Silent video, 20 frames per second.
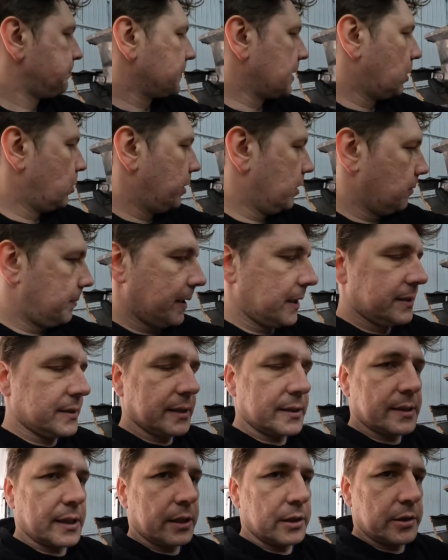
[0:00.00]
wheelbase
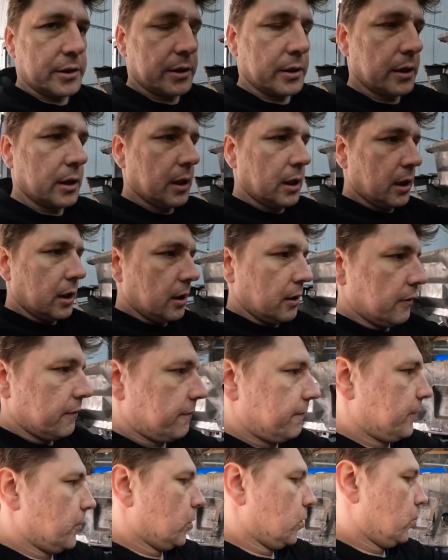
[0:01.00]
extension
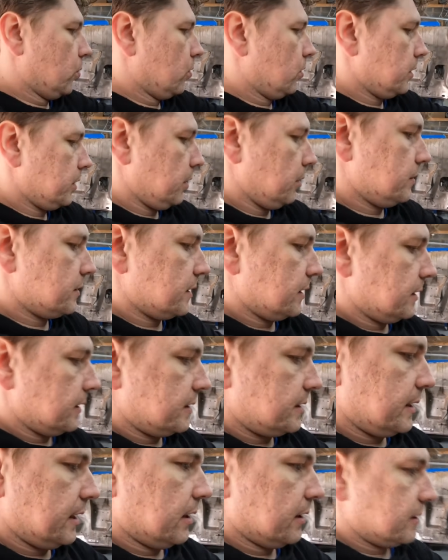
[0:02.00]
for using the
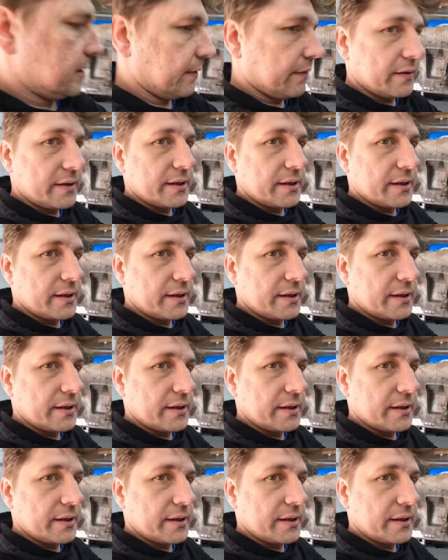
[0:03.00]
TR7